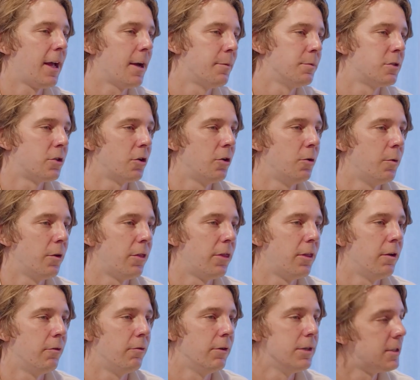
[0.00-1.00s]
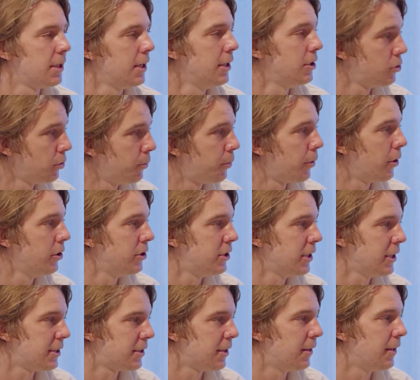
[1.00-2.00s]
comes through with the residential
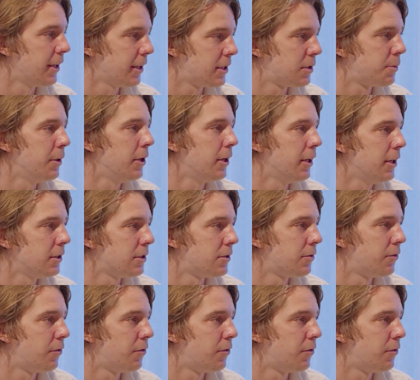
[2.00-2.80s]
projects and the experience